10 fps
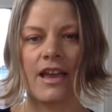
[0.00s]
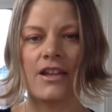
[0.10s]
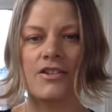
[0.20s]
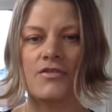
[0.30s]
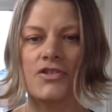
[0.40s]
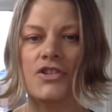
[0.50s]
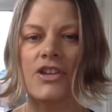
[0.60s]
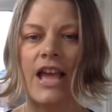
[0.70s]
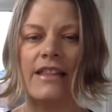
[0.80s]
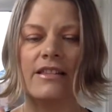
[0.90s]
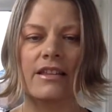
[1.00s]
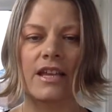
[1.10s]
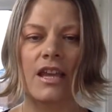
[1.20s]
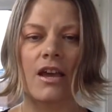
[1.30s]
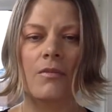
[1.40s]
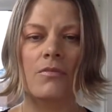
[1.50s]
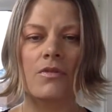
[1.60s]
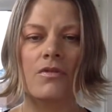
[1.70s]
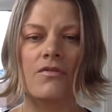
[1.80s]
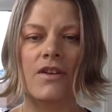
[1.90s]
And you gently
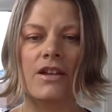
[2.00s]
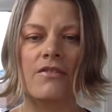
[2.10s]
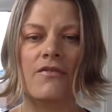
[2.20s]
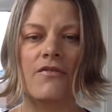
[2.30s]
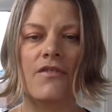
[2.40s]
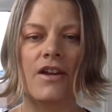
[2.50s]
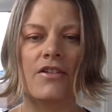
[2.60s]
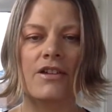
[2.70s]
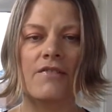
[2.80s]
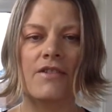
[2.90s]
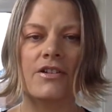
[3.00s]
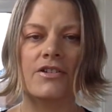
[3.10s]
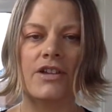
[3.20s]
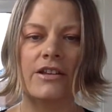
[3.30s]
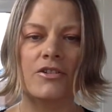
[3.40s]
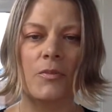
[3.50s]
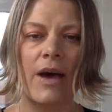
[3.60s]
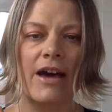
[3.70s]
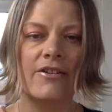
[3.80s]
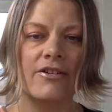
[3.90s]
move in a very, very gentle
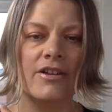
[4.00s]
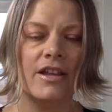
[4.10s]
pattern.